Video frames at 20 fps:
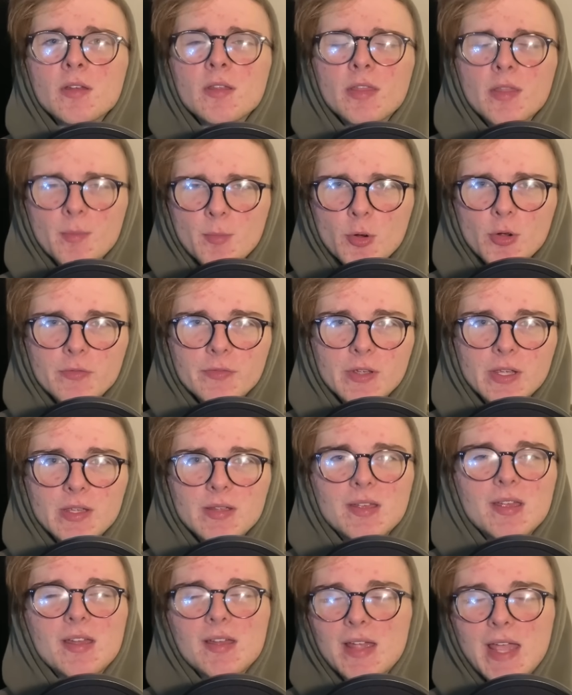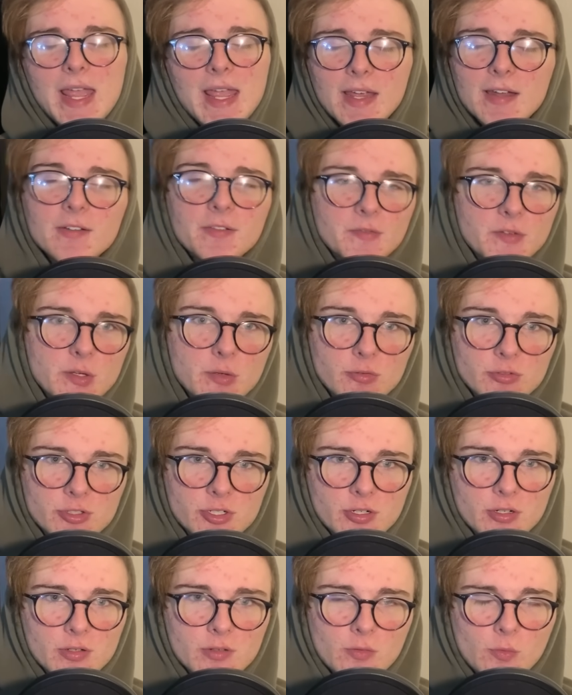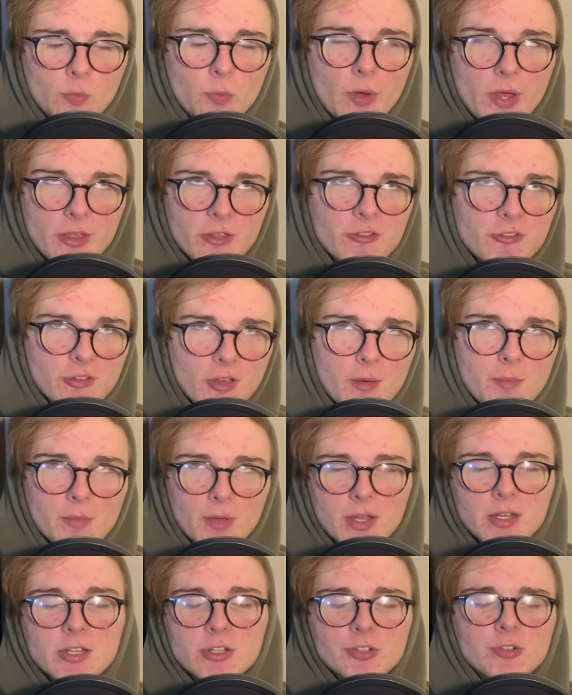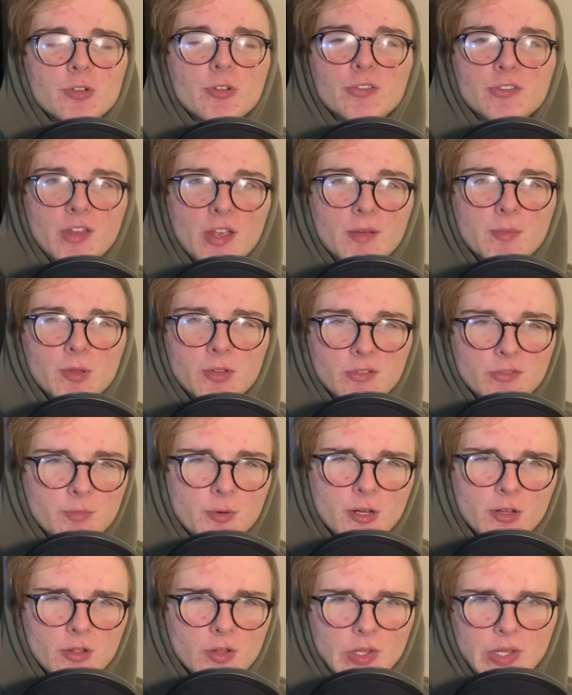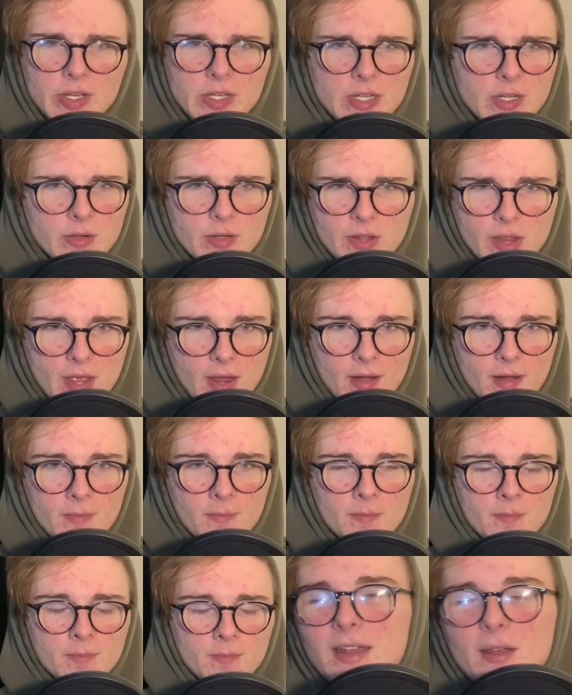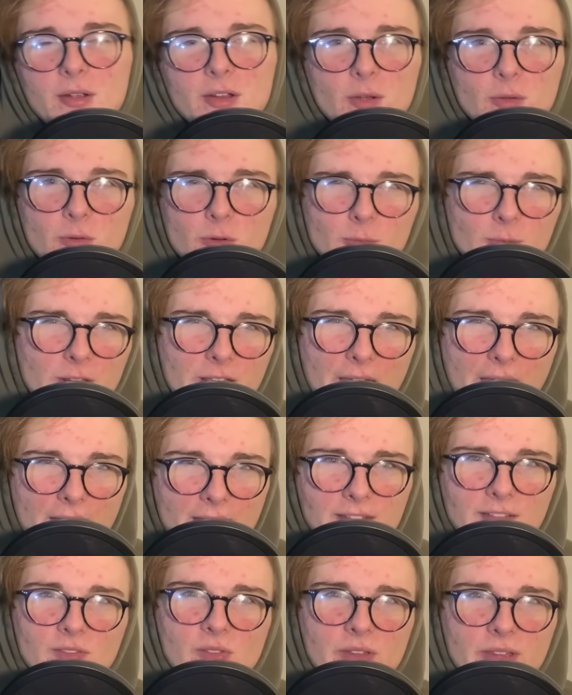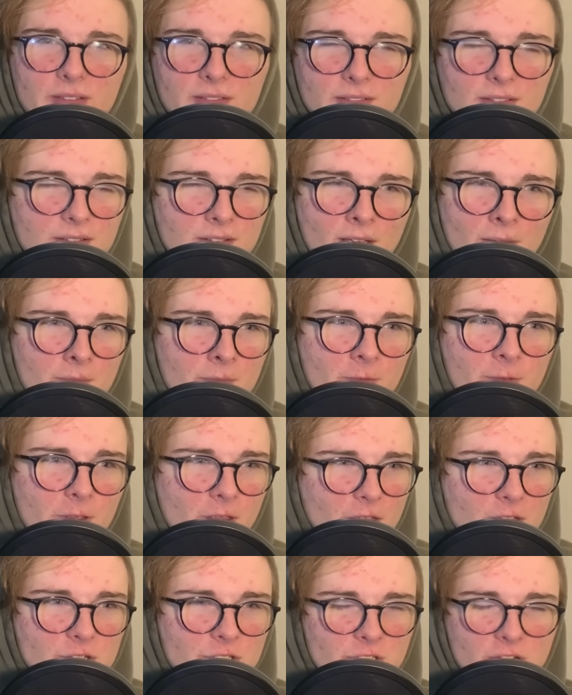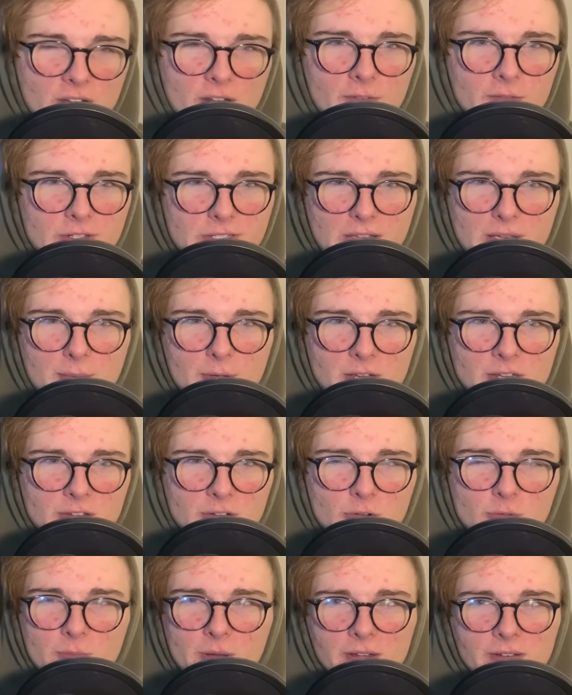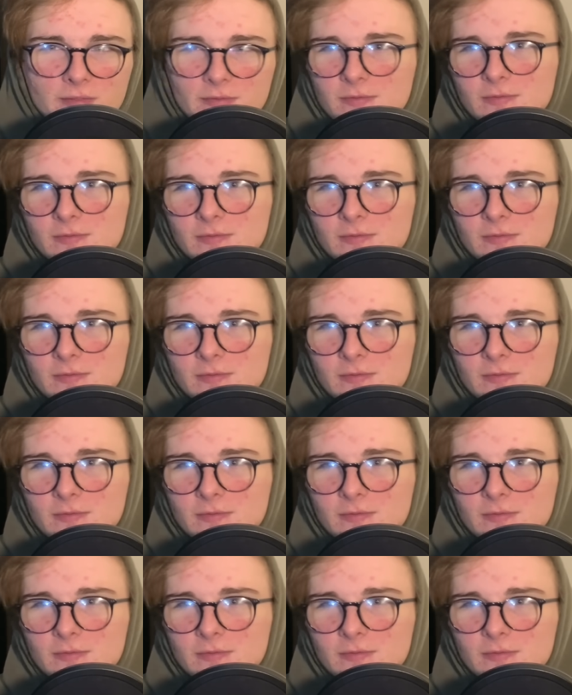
the movie, and future, with some additional segments sprinkled in here and there. Now, I don't normally ask this because I feel like shit every time I do, but